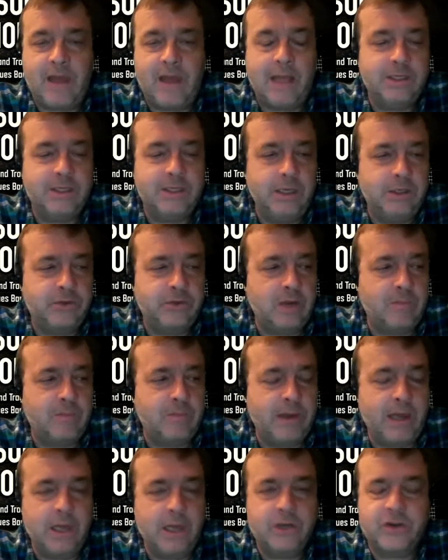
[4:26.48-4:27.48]
fancy,
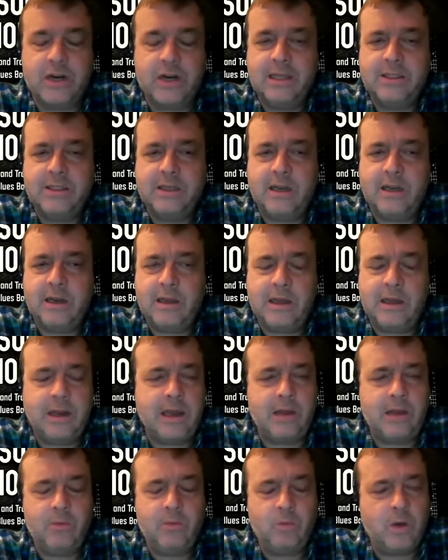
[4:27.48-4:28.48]
struck my interest, and
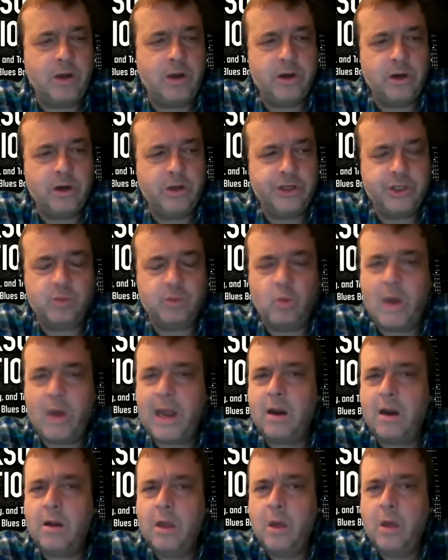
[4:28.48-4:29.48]
and I wondered just
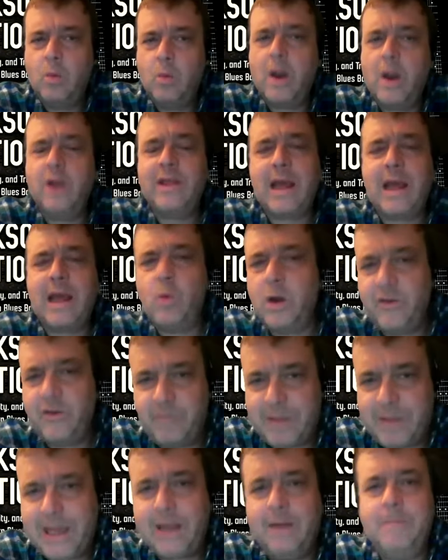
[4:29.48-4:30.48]
where where that would
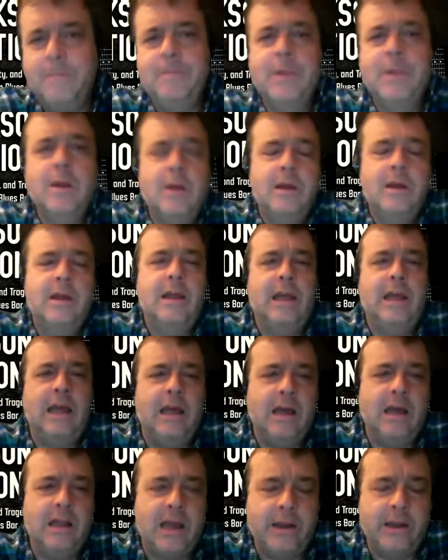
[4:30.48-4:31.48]
have been.
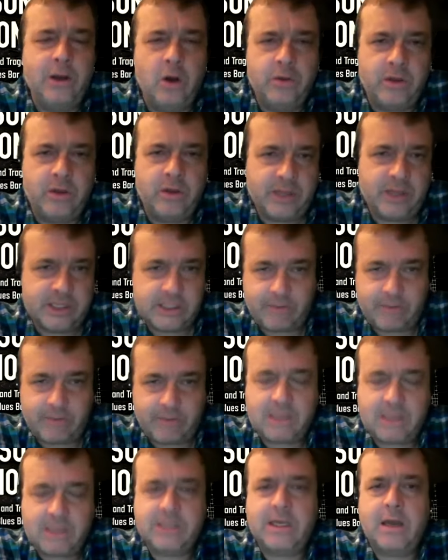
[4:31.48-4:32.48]
Uh, I know that the
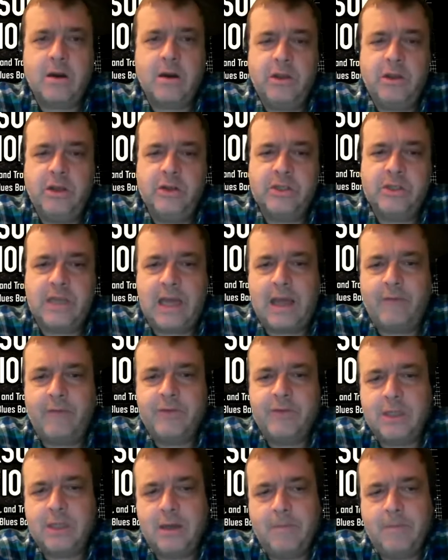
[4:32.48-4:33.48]
Civic Center used to
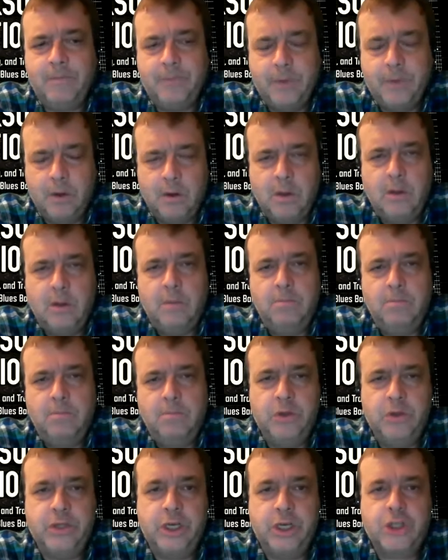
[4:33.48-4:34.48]
have some
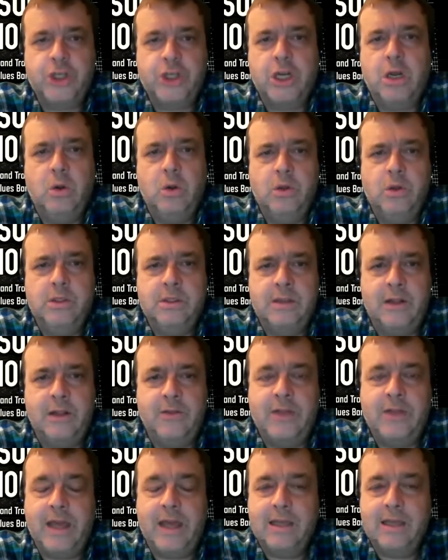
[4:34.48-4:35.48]
music shows
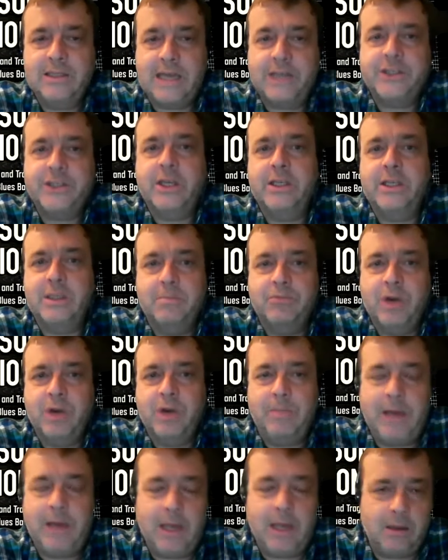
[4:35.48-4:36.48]
and things. Actually, some
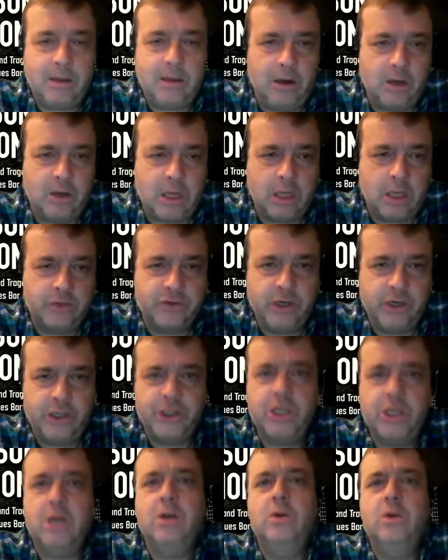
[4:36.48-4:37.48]
pretty big, you know, country
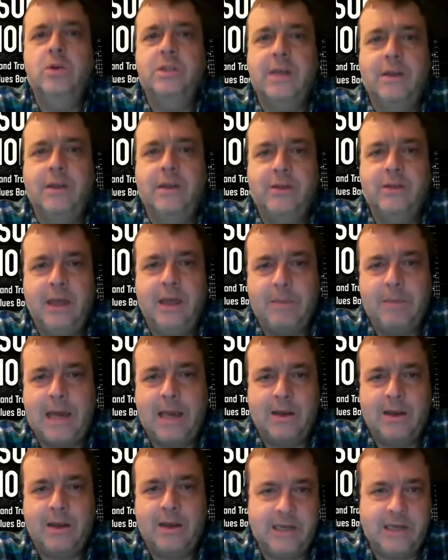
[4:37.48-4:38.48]
shows I think
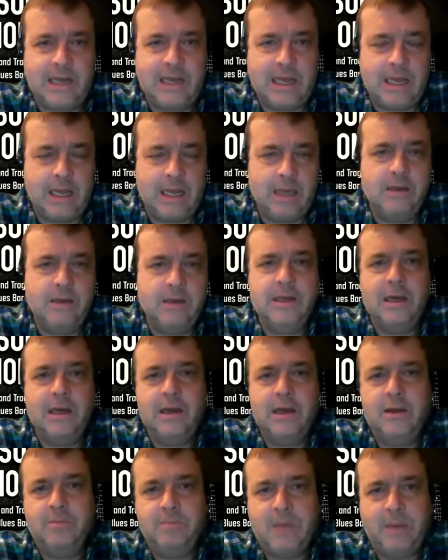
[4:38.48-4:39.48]
back in the day, and
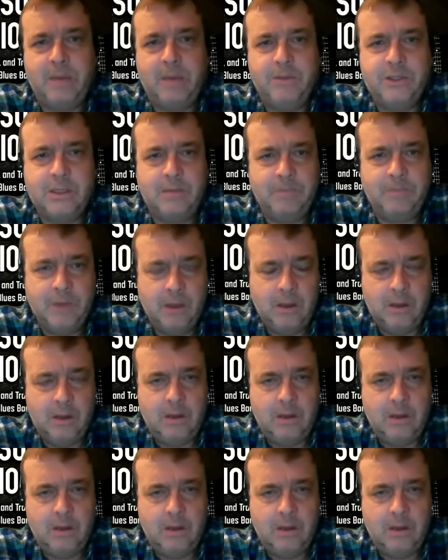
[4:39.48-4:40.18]
uh, maybe some